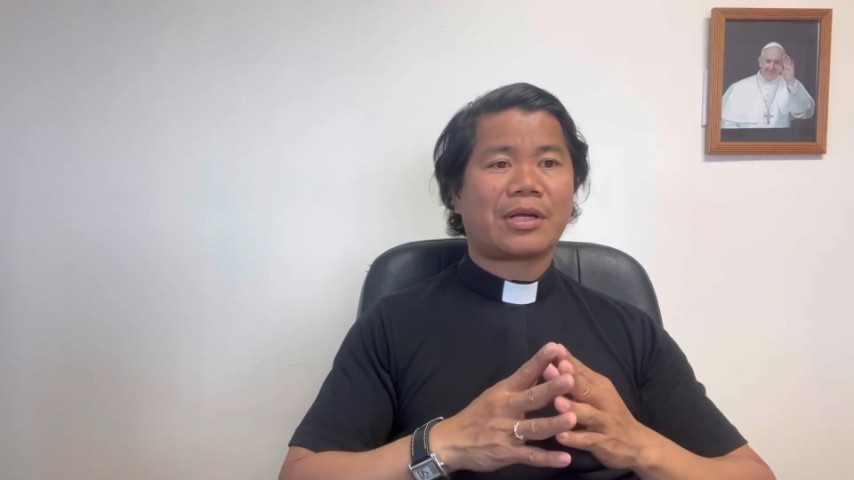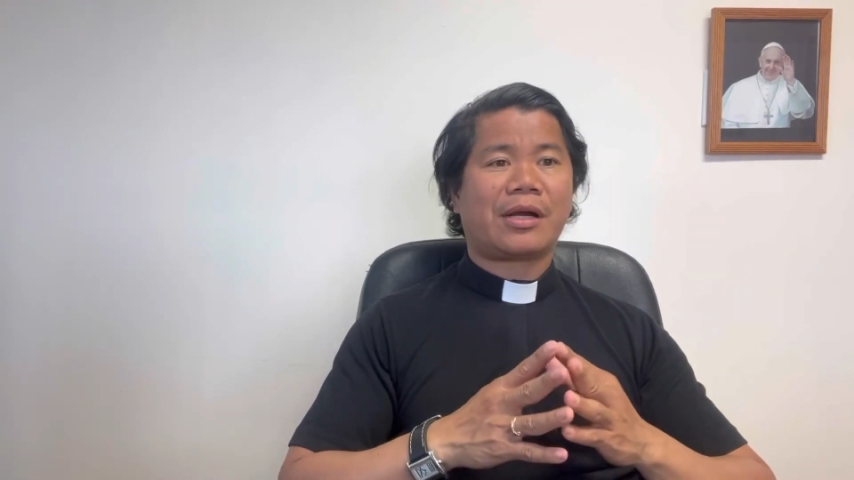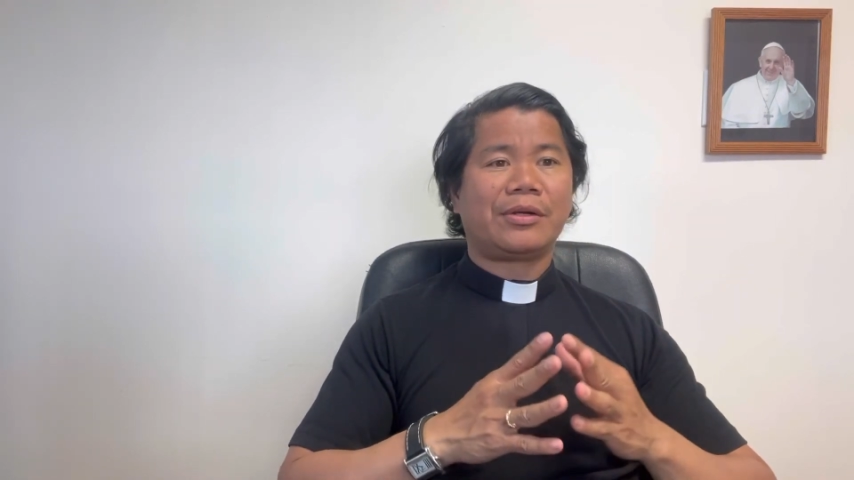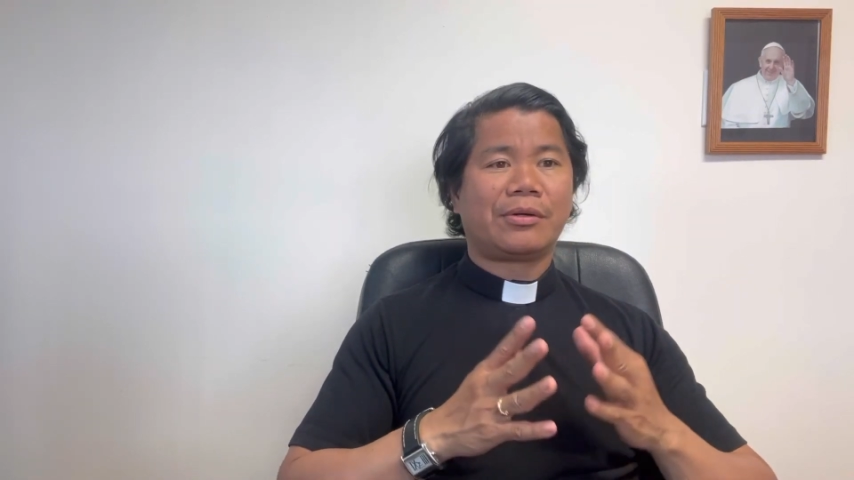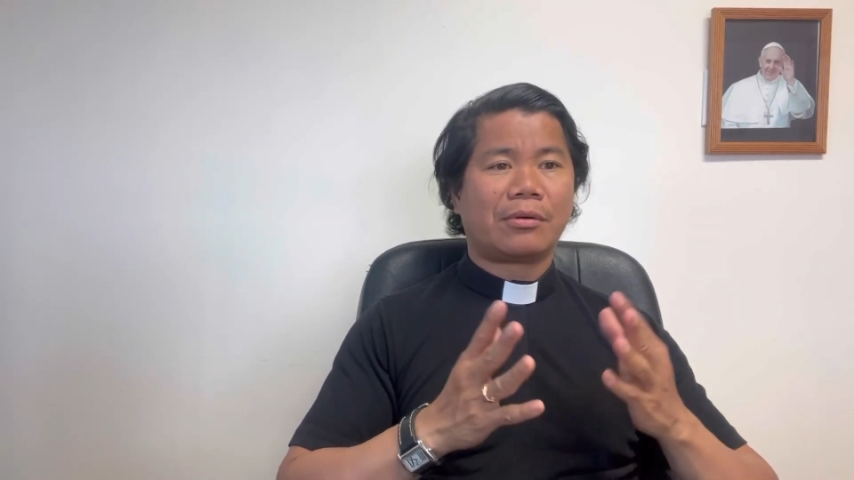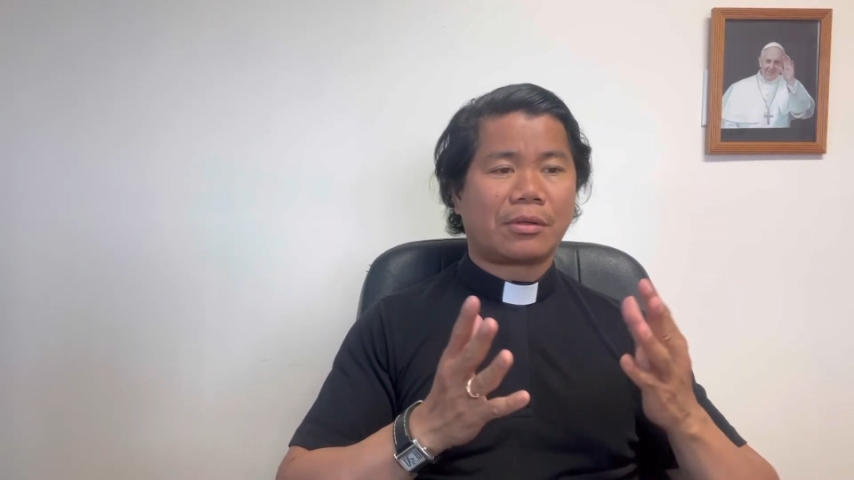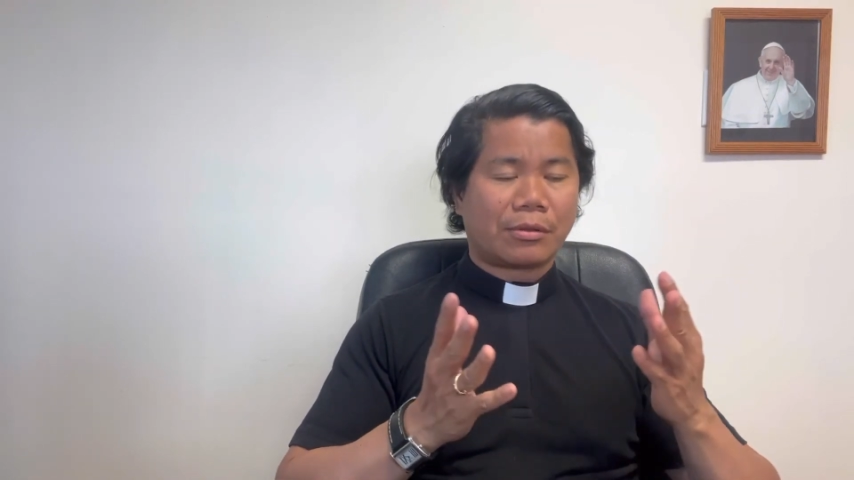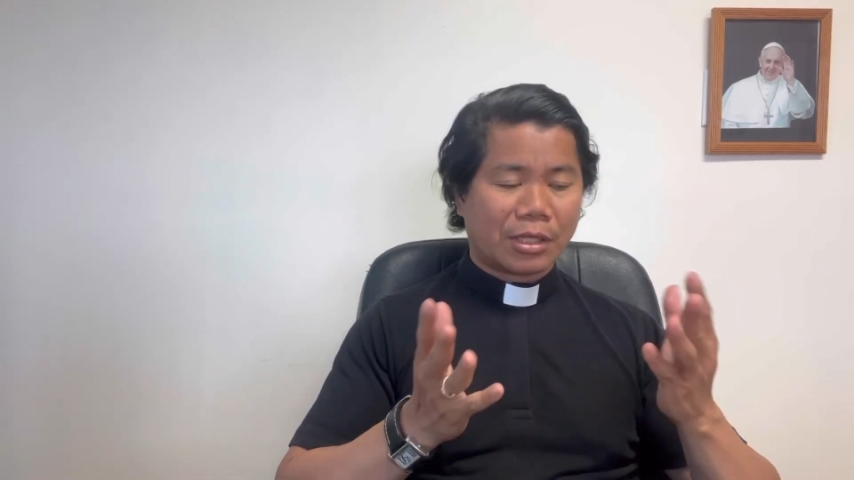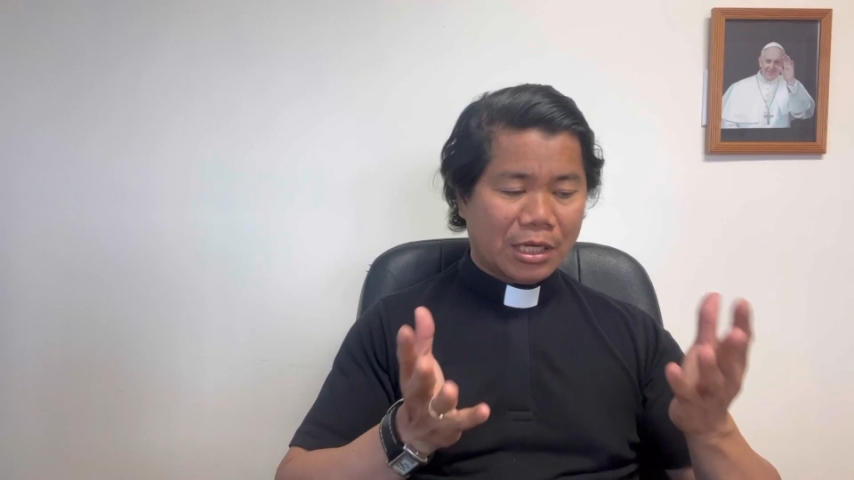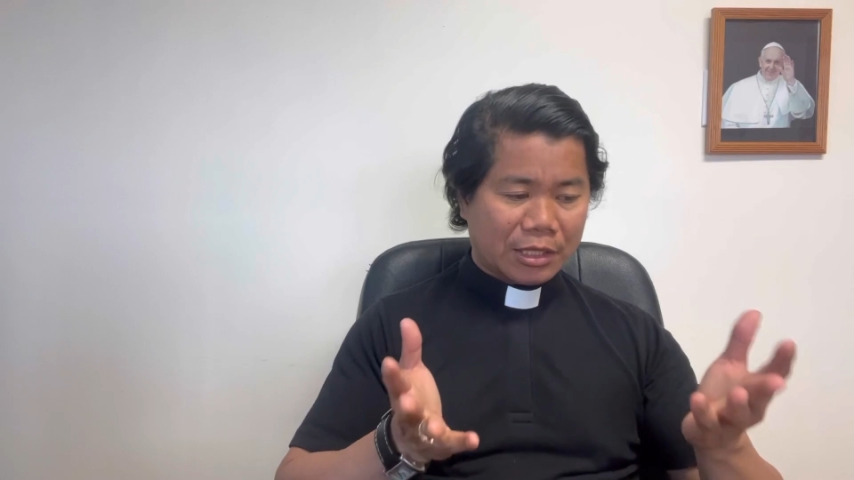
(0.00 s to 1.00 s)
are your
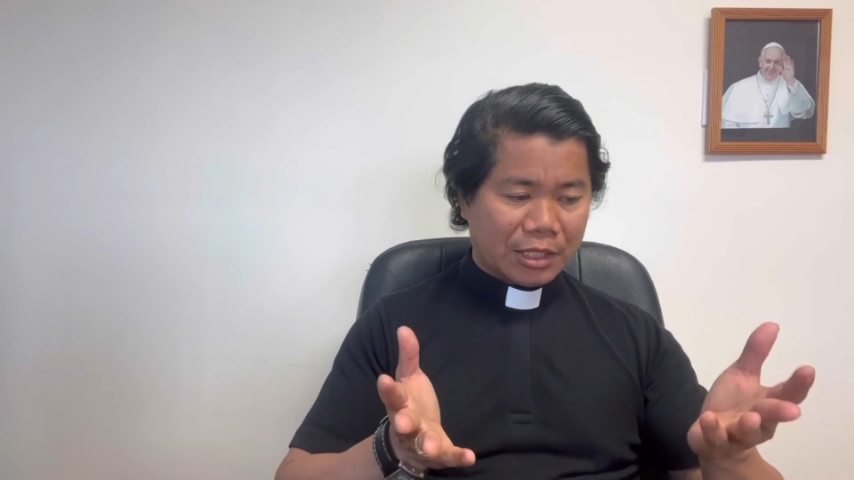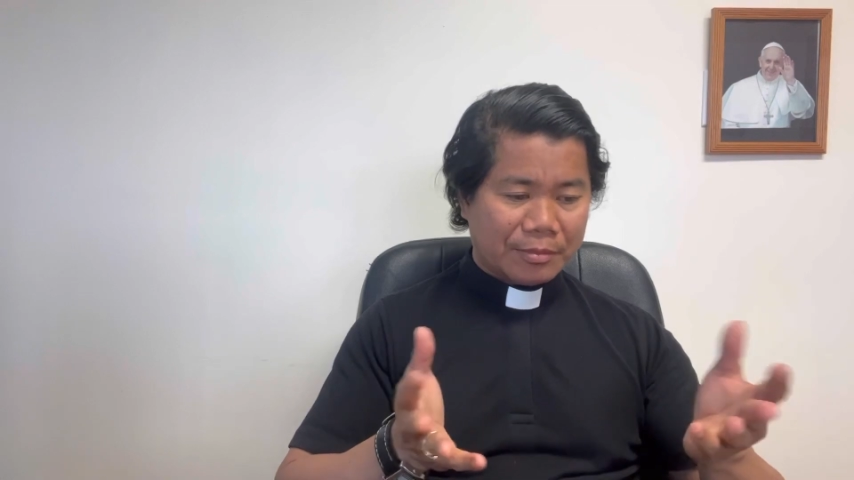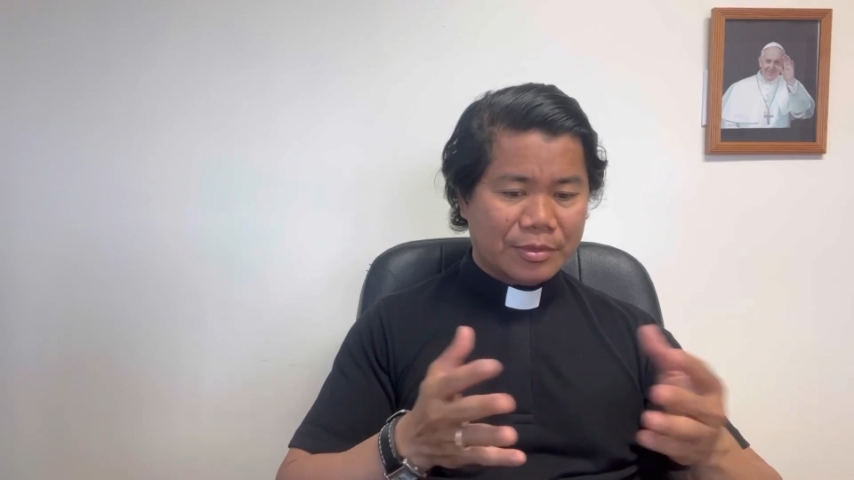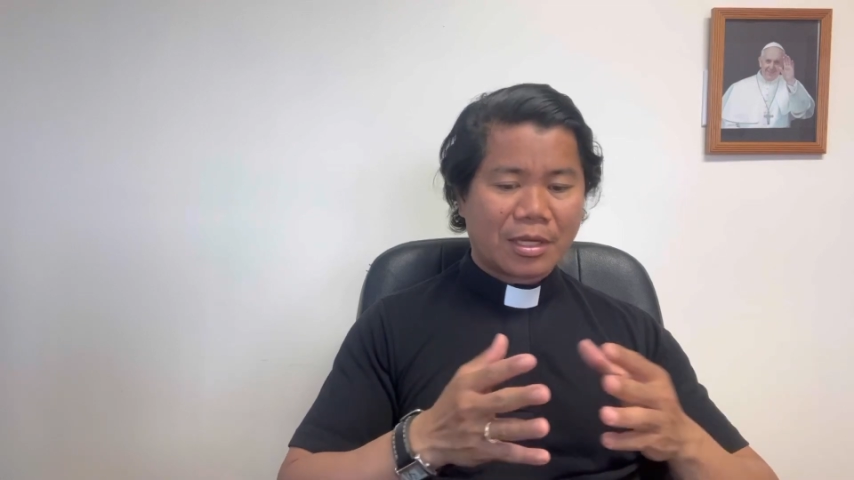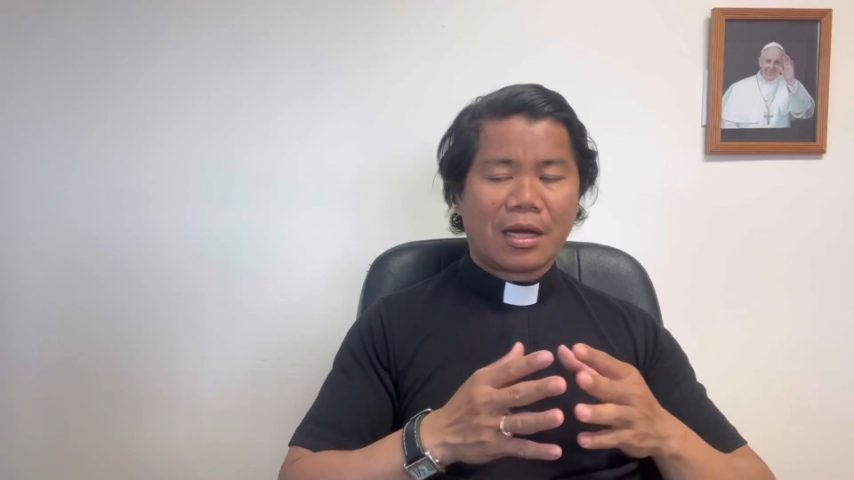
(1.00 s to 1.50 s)
relatives,